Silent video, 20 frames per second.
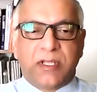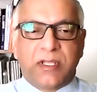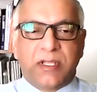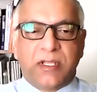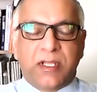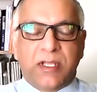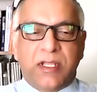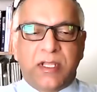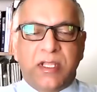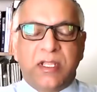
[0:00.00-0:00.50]

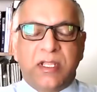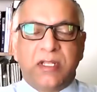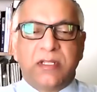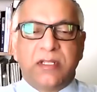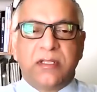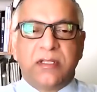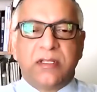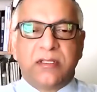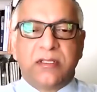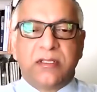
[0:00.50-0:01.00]
in
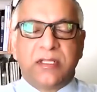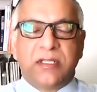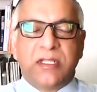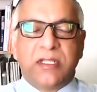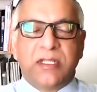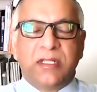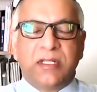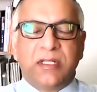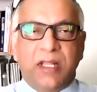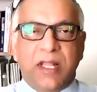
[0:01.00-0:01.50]
the
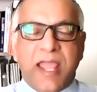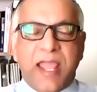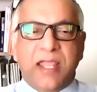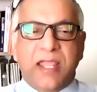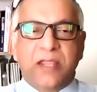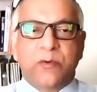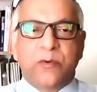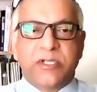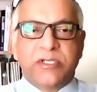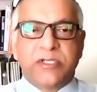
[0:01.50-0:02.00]

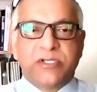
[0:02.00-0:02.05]
language